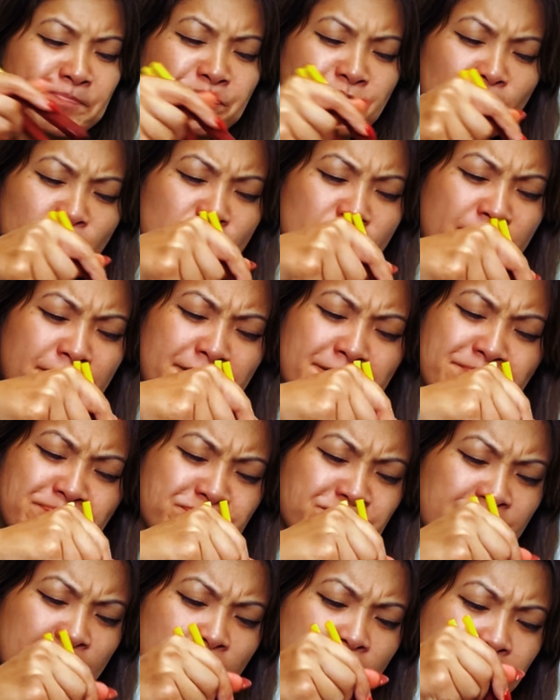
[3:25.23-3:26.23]
Oh my god.
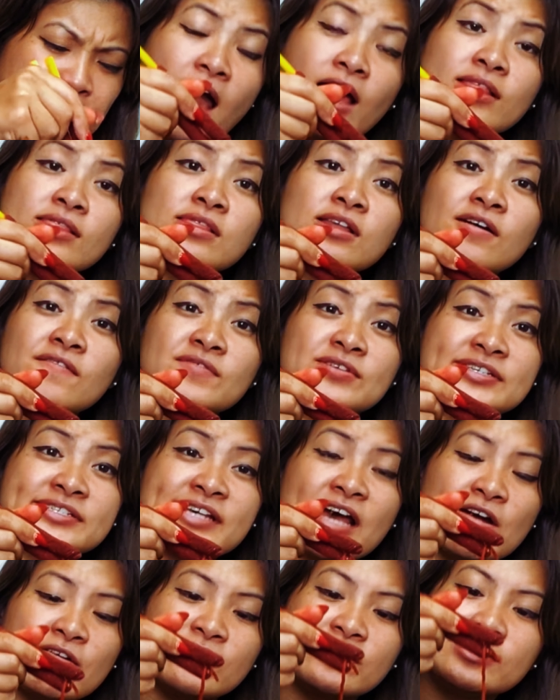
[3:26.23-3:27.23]
I love the
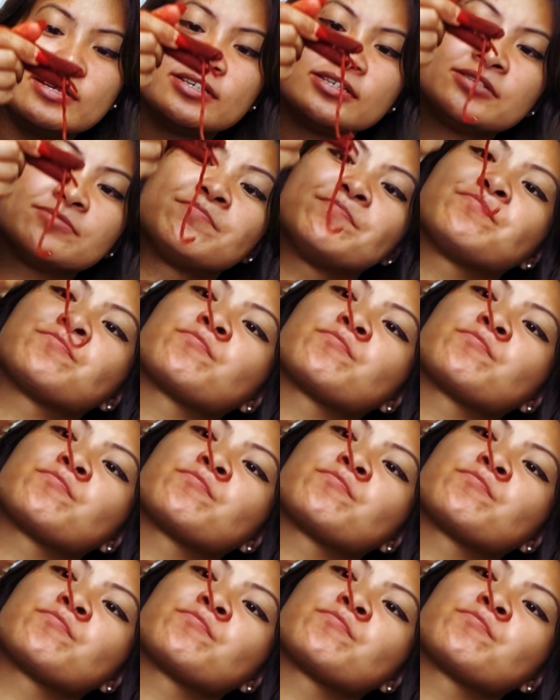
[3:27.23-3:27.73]
sourness.